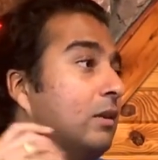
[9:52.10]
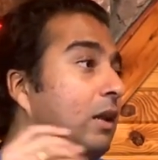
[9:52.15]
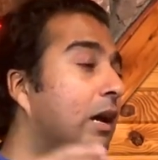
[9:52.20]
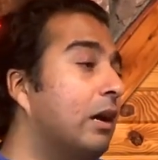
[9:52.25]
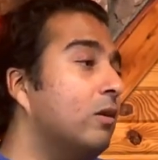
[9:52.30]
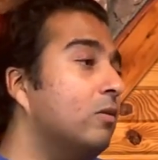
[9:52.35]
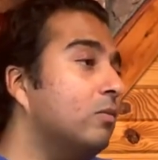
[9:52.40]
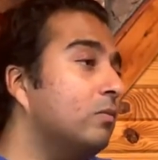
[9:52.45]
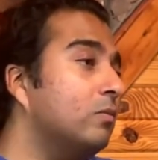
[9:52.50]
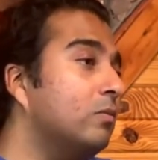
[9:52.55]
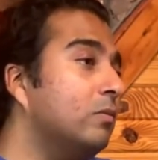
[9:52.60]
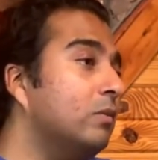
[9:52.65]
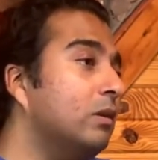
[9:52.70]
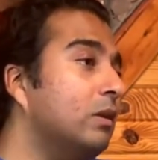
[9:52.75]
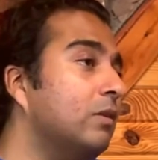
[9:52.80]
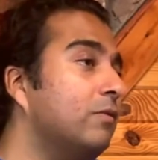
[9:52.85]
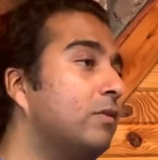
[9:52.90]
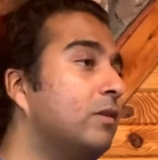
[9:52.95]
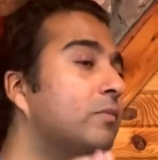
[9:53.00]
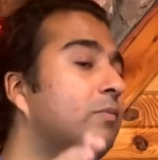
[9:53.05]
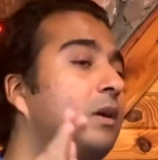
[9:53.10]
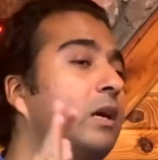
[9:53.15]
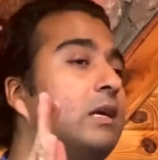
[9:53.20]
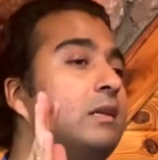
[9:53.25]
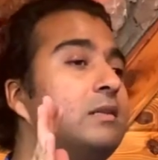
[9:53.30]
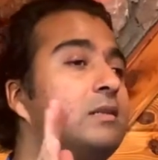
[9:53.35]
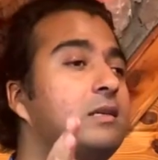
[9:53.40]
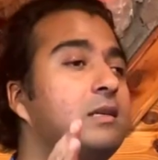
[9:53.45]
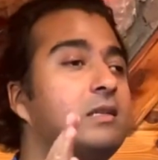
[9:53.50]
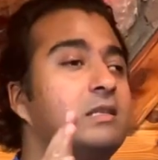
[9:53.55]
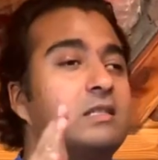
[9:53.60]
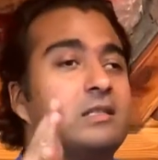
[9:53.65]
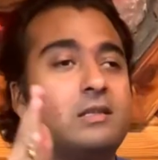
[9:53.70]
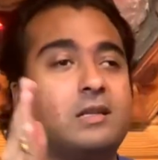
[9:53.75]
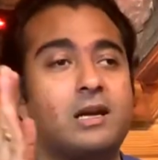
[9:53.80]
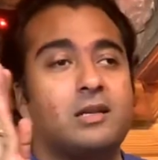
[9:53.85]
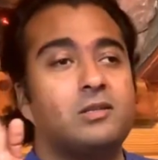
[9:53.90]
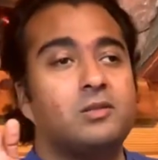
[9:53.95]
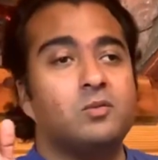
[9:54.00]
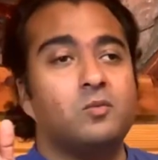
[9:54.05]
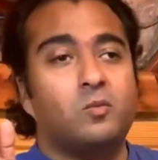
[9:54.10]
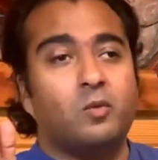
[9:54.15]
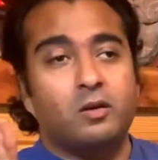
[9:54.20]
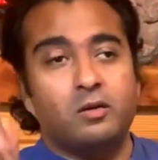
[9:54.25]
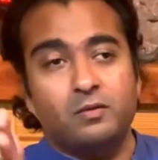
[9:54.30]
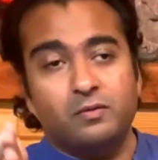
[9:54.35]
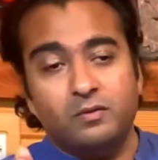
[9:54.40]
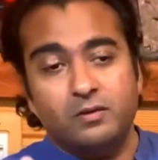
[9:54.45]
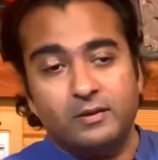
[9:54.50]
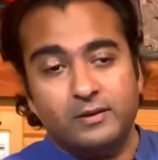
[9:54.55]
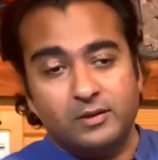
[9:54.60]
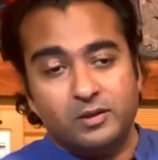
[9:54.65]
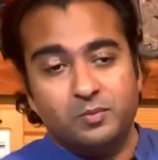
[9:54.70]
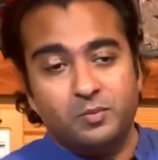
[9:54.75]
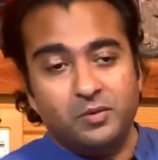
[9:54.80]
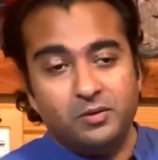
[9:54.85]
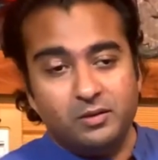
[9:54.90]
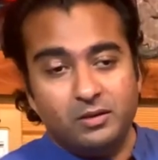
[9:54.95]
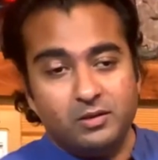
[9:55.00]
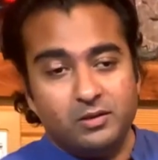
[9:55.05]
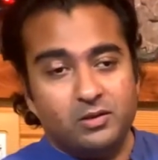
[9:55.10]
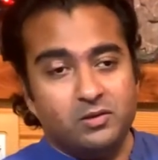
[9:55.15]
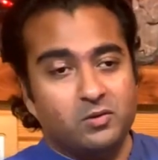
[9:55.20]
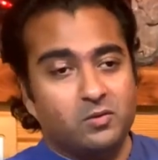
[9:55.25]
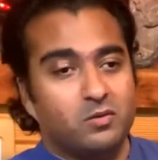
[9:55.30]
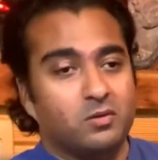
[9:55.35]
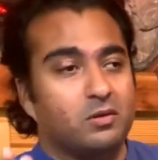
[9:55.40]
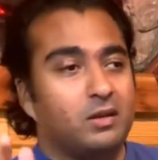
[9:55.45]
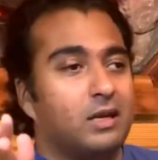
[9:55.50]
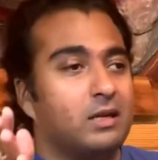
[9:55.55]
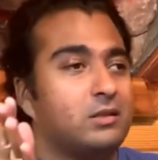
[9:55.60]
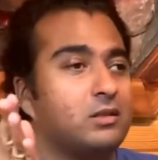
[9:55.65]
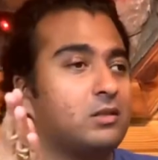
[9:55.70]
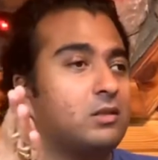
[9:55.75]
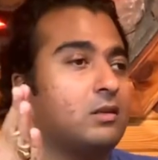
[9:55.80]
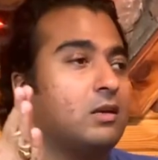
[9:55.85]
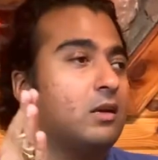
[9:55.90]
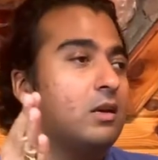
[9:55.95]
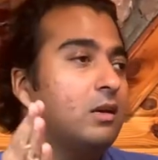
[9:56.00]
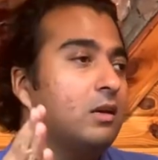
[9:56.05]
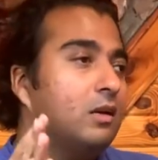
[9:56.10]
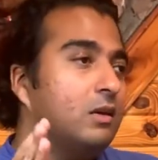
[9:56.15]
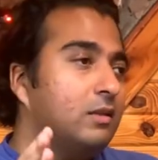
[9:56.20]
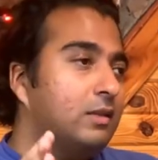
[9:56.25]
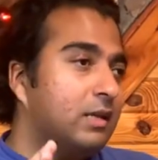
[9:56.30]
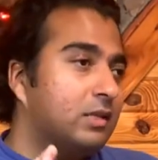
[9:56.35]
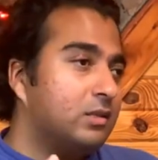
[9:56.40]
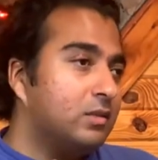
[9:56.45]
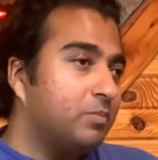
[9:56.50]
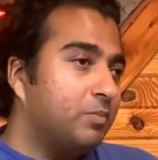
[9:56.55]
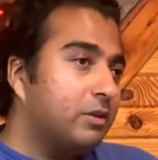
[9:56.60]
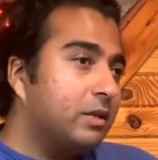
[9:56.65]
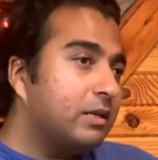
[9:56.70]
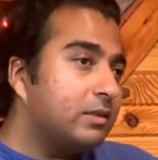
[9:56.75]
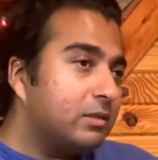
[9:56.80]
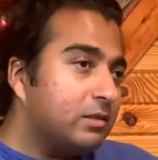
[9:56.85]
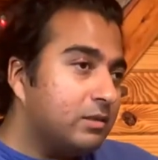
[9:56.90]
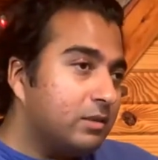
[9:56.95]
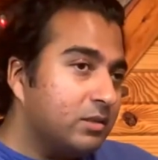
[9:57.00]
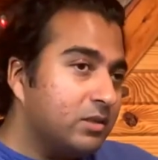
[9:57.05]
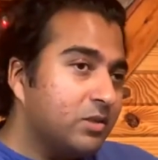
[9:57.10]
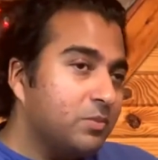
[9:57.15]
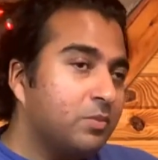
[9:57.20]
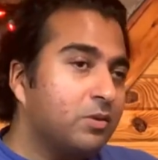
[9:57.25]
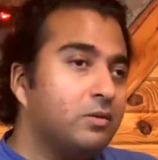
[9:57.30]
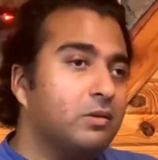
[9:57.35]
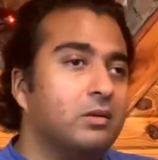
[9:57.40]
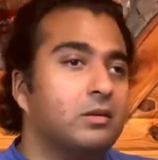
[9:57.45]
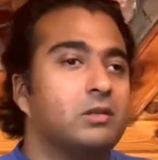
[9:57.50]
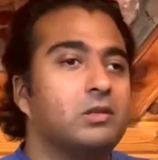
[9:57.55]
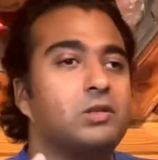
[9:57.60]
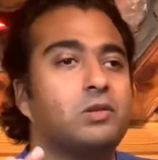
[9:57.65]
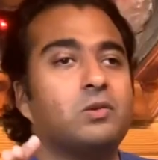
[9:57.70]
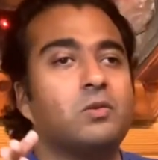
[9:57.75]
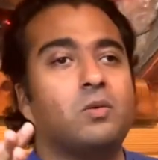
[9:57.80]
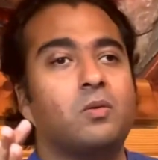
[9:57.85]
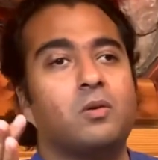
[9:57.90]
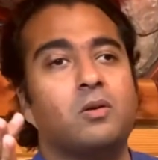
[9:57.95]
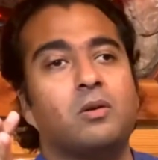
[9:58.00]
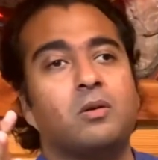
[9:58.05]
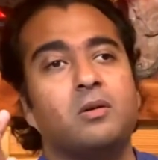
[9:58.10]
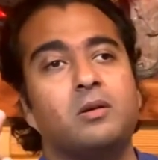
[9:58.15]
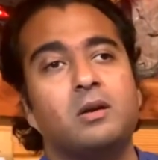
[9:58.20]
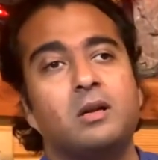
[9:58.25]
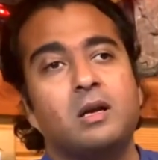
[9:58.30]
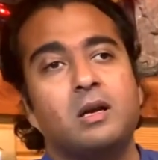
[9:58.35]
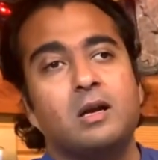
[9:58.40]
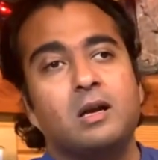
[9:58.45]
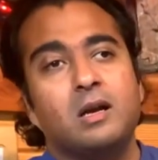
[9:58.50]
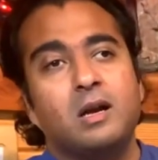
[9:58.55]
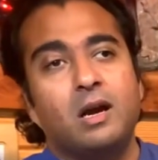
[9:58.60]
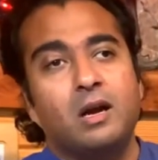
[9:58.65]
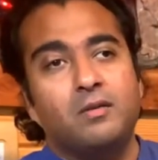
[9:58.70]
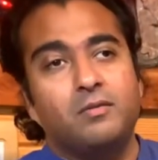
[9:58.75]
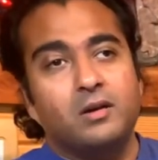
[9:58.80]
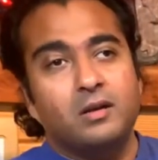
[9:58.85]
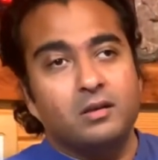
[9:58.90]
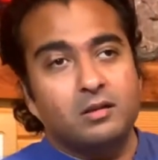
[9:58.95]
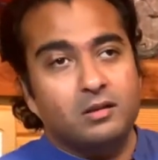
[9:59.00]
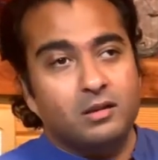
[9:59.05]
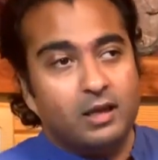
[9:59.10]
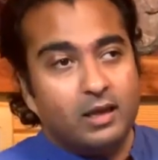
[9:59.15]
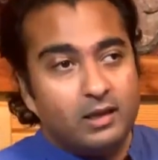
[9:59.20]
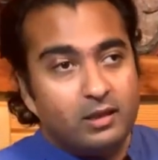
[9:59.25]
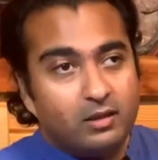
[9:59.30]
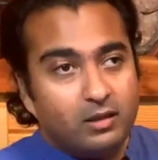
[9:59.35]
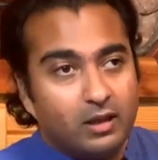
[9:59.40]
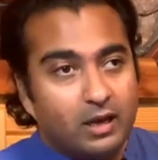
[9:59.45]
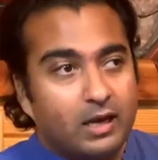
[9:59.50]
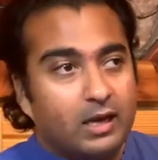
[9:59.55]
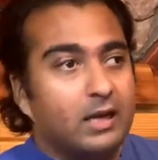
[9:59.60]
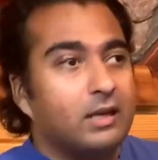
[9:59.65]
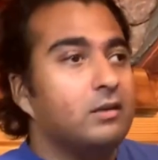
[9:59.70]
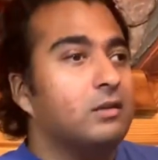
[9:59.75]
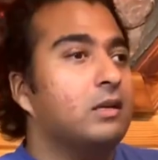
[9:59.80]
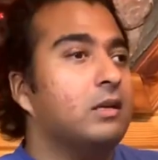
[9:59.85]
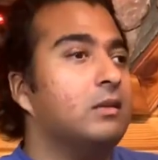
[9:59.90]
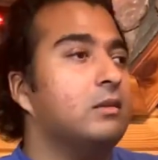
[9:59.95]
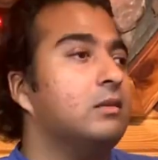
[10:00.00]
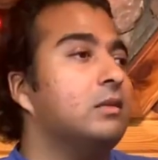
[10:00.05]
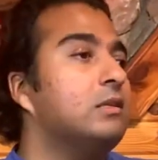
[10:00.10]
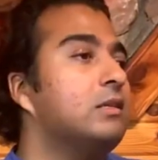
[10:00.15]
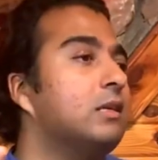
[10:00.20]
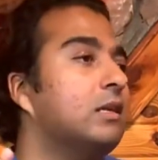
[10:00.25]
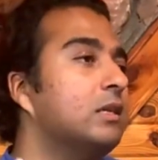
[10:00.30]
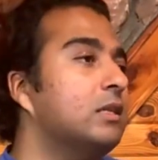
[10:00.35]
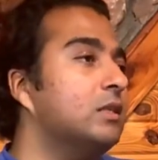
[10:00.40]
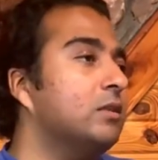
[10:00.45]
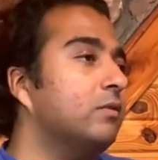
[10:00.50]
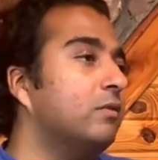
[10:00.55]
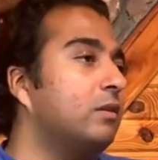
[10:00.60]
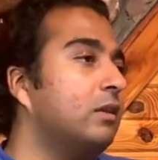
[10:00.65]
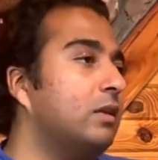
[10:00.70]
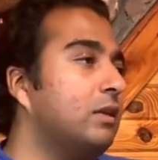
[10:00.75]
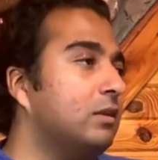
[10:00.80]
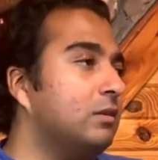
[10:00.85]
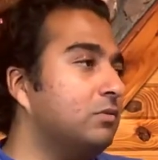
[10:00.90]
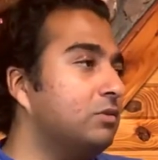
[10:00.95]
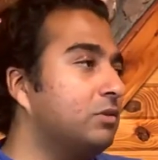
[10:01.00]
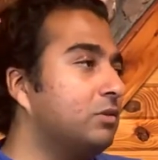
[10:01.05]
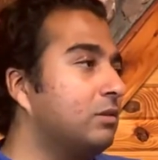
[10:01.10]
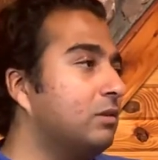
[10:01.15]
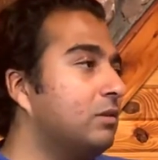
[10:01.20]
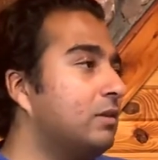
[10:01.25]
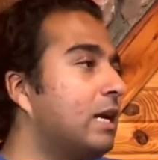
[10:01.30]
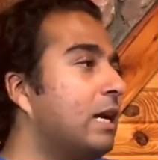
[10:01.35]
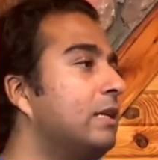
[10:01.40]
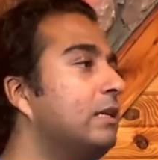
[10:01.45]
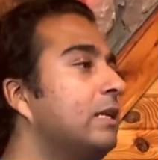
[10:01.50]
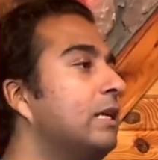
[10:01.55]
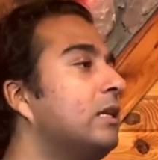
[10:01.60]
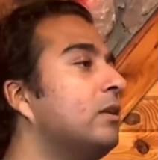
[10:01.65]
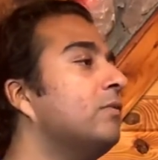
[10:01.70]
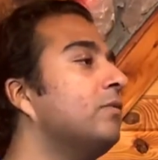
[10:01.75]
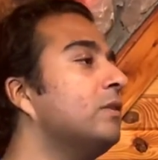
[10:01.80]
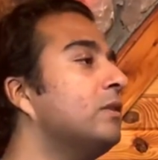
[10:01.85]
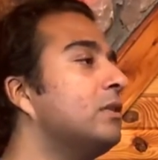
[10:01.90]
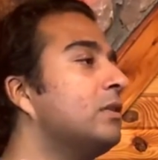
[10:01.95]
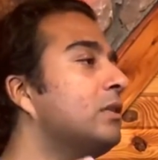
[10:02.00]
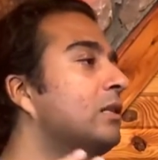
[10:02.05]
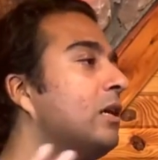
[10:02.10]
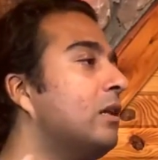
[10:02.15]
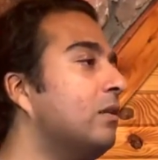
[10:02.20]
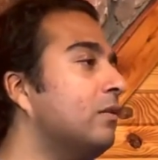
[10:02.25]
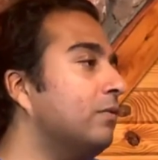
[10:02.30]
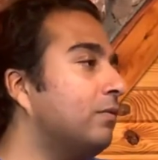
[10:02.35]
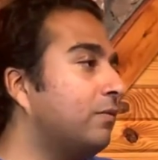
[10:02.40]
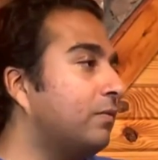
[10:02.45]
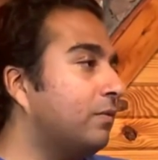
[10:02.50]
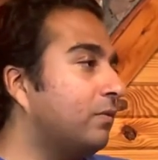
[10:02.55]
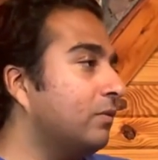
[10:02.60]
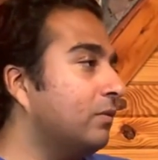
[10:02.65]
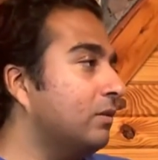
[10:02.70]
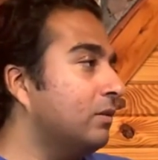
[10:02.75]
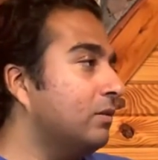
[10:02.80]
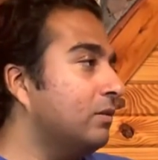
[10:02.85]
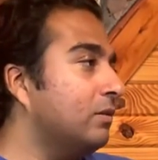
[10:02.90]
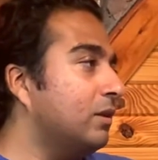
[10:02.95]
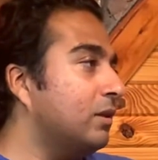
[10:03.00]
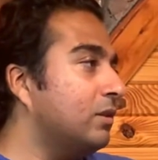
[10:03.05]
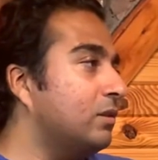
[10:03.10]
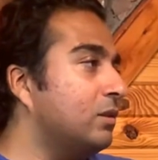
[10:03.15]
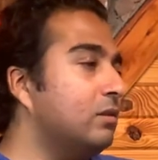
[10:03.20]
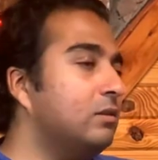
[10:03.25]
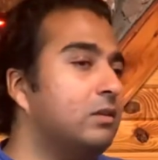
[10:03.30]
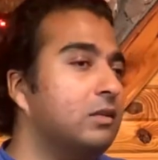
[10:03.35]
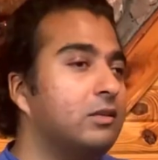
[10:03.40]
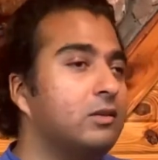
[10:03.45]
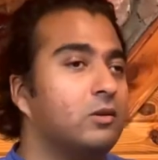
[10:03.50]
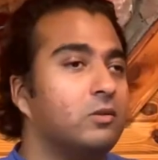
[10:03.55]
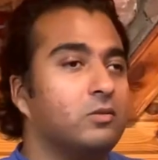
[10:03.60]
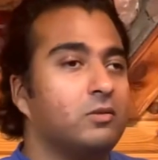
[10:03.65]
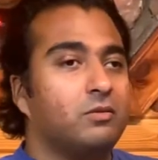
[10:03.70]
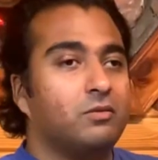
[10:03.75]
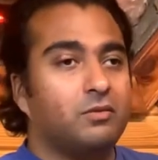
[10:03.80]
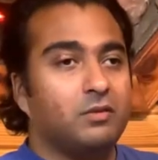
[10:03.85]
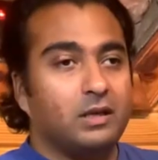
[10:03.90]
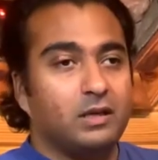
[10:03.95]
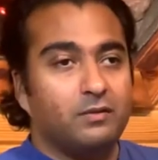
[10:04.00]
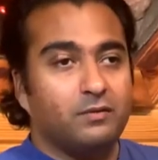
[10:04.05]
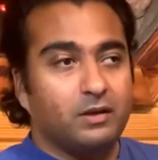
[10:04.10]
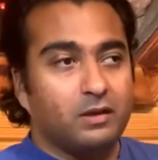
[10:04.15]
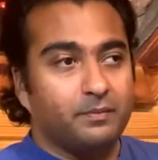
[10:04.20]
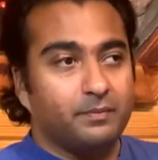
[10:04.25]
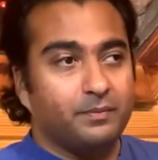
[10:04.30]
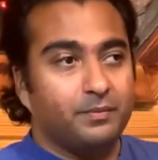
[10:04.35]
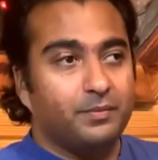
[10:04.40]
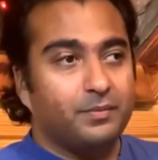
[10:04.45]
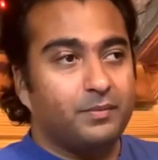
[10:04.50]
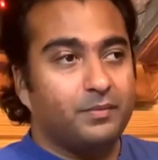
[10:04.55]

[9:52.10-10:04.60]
Now, if the mind says that's a wonderful experience, or that's that's a pleasant experience, or I really like that, and these kinds of things, that in of itself doesn't denote craving.